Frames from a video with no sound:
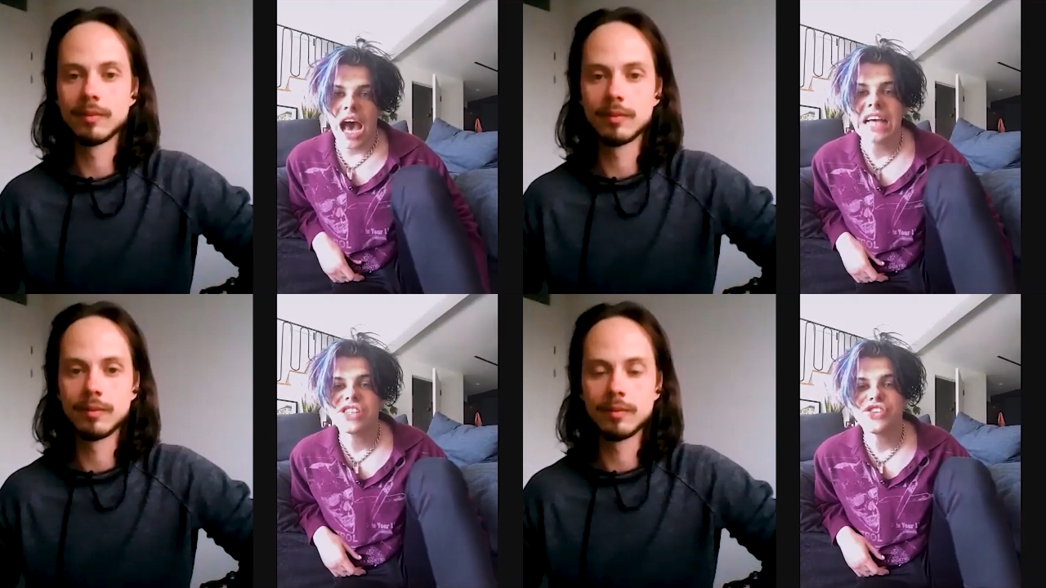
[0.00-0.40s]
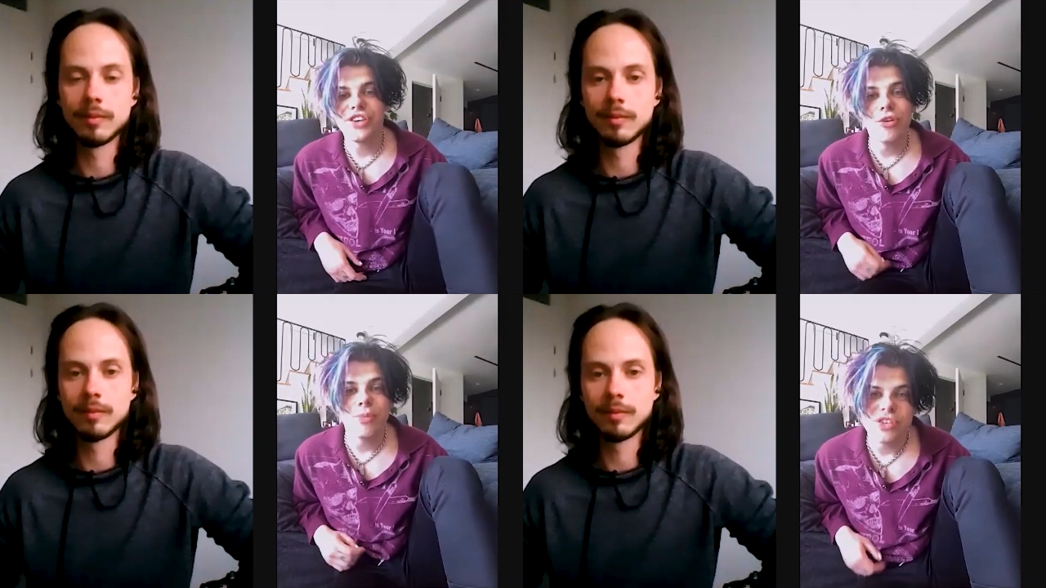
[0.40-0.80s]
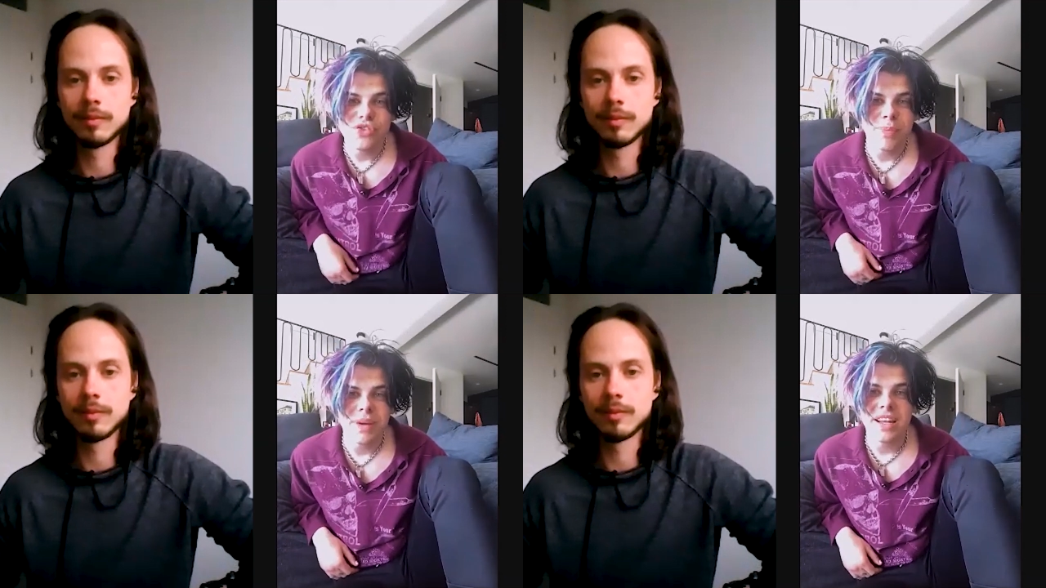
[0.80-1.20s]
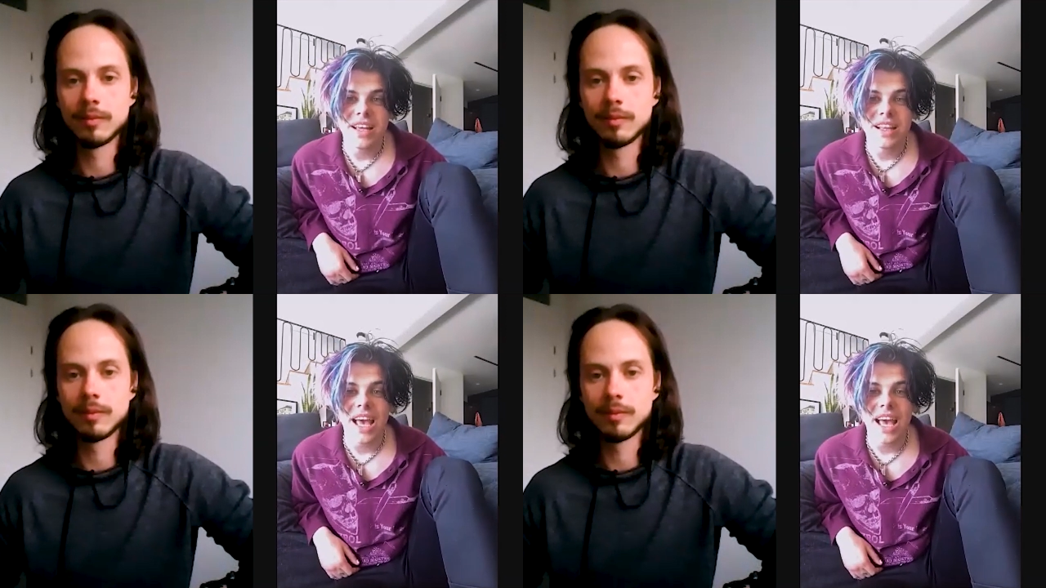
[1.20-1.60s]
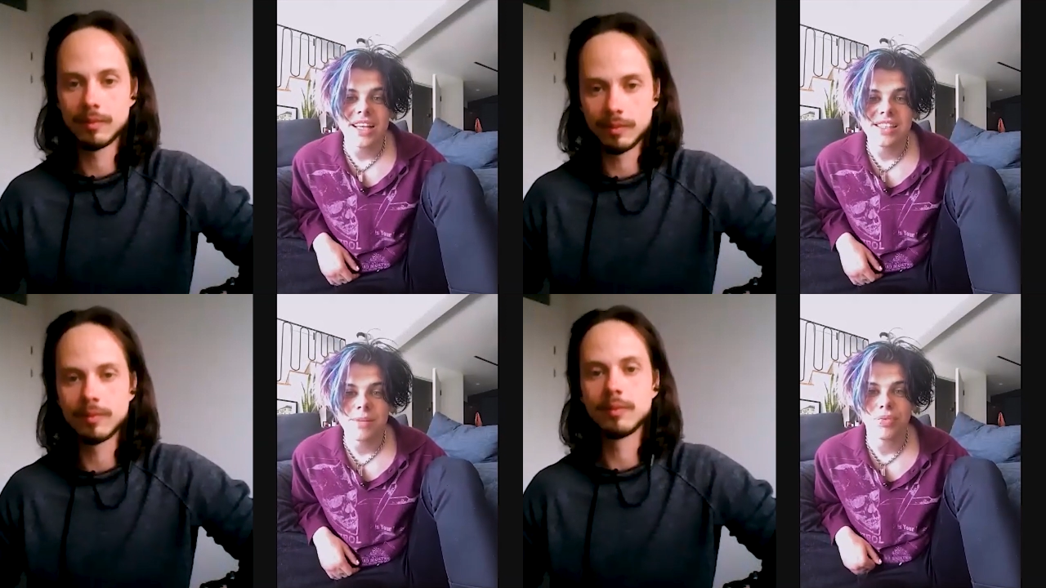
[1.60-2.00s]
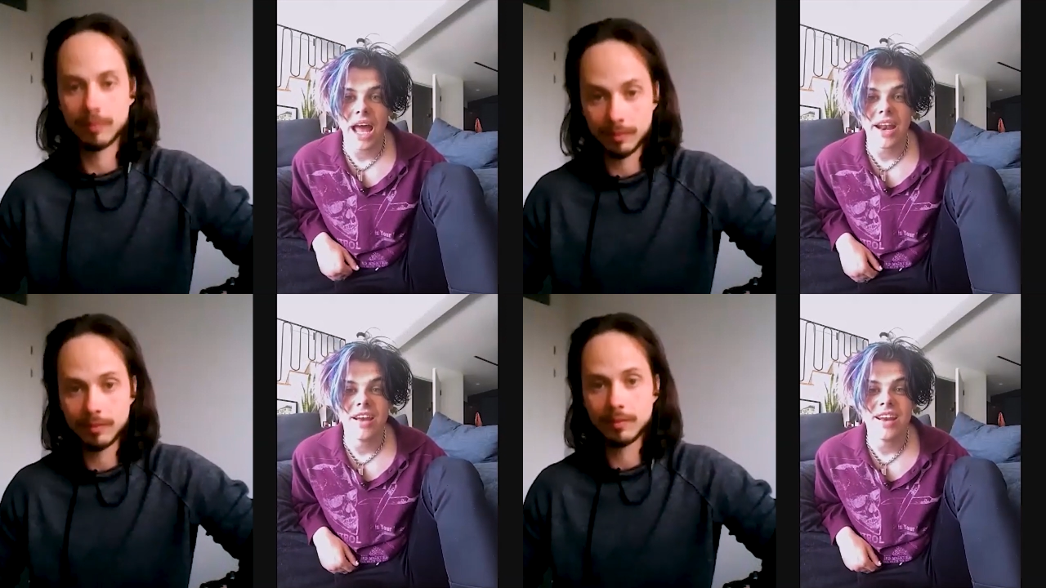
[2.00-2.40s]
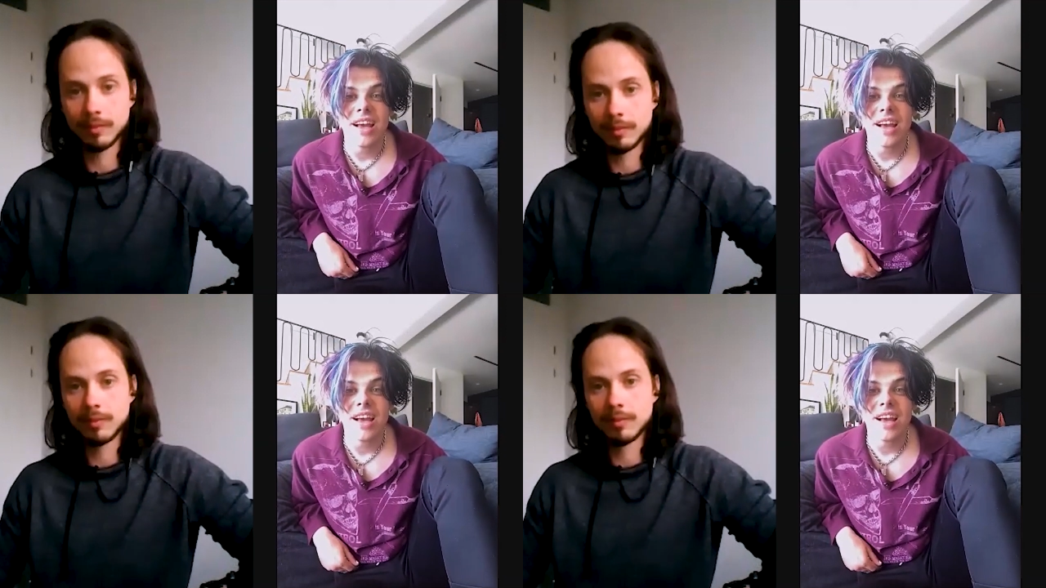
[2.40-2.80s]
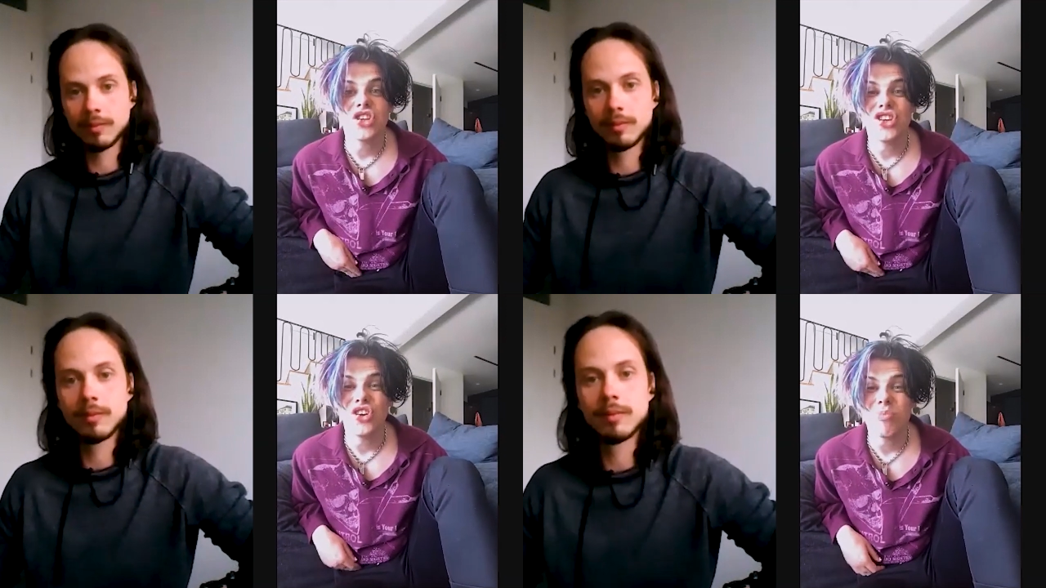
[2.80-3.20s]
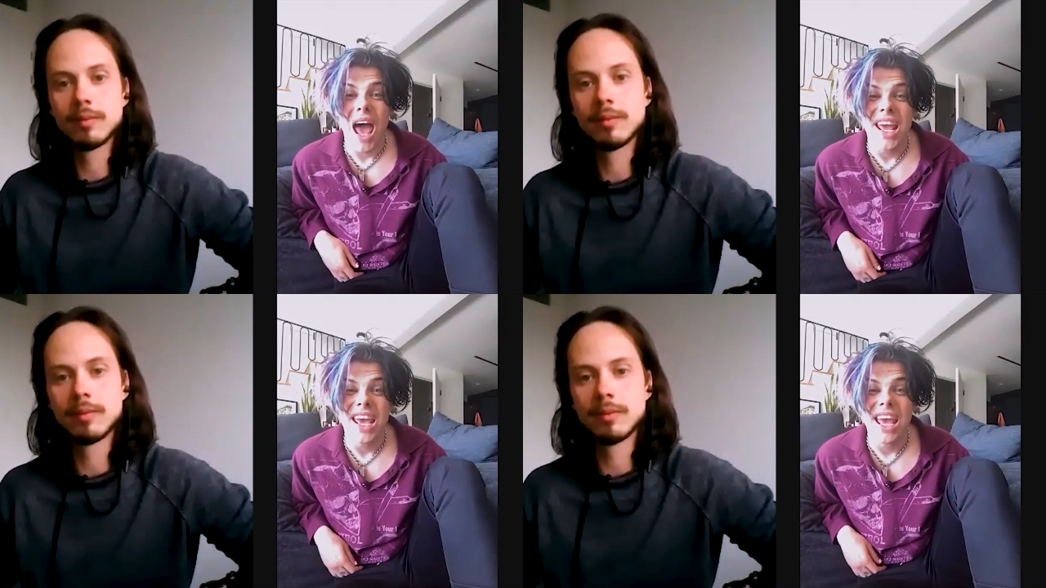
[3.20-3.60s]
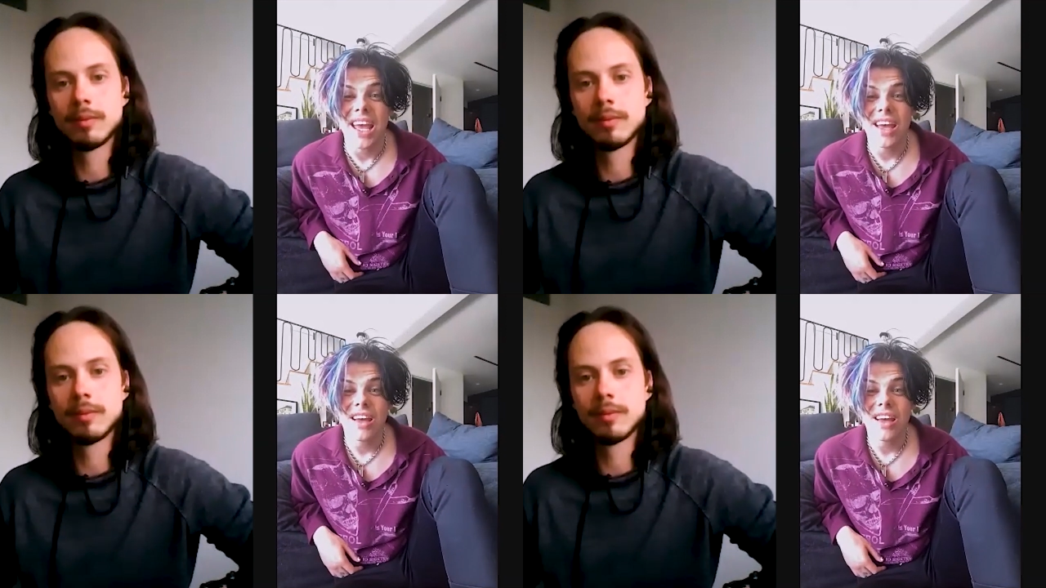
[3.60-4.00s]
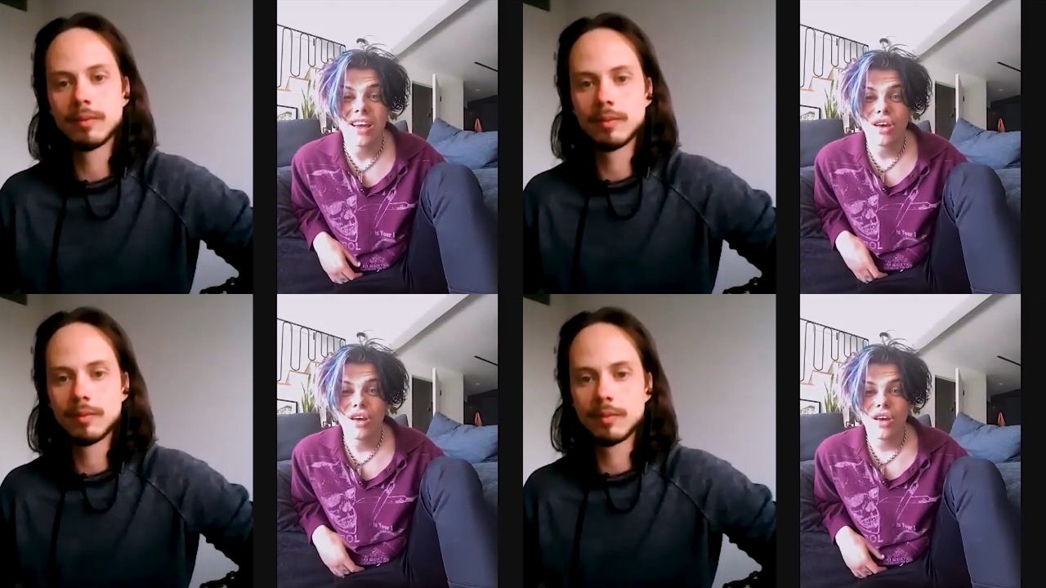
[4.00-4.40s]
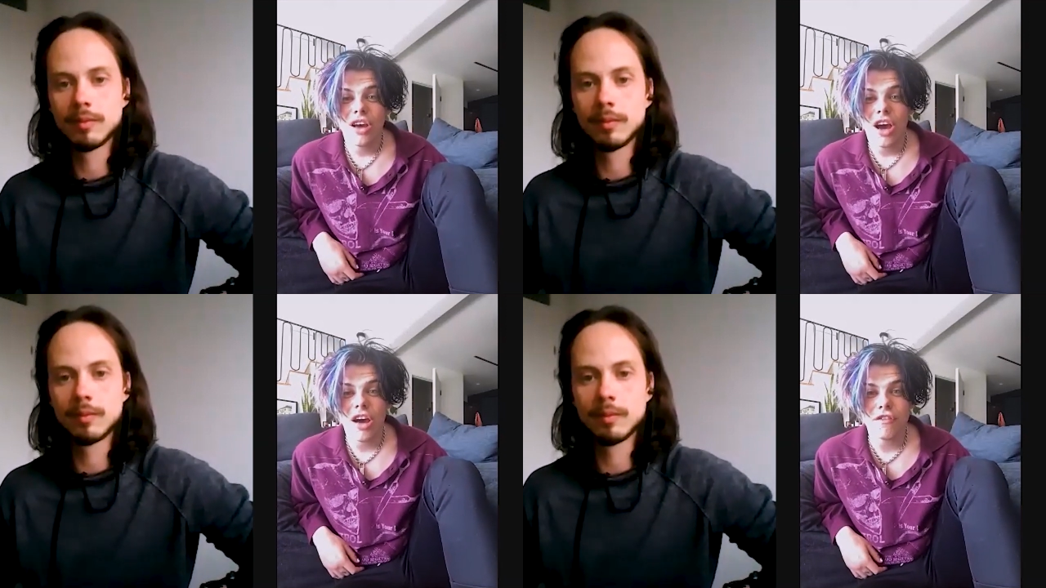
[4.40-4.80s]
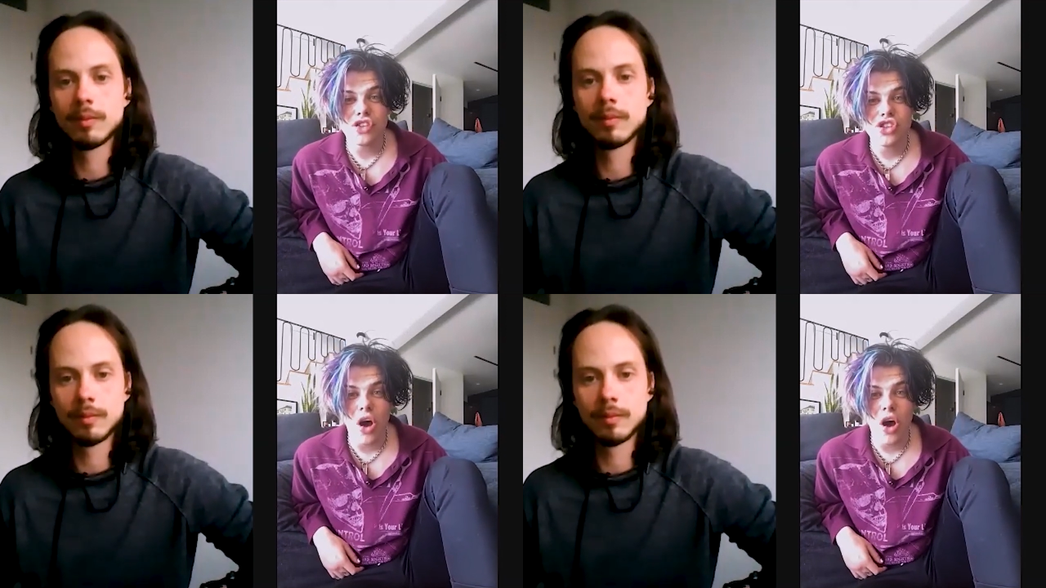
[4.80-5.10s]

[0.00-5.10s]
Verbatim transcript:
Speaker 1: as humans, we've been neglecting the planet and neglecting humanity for so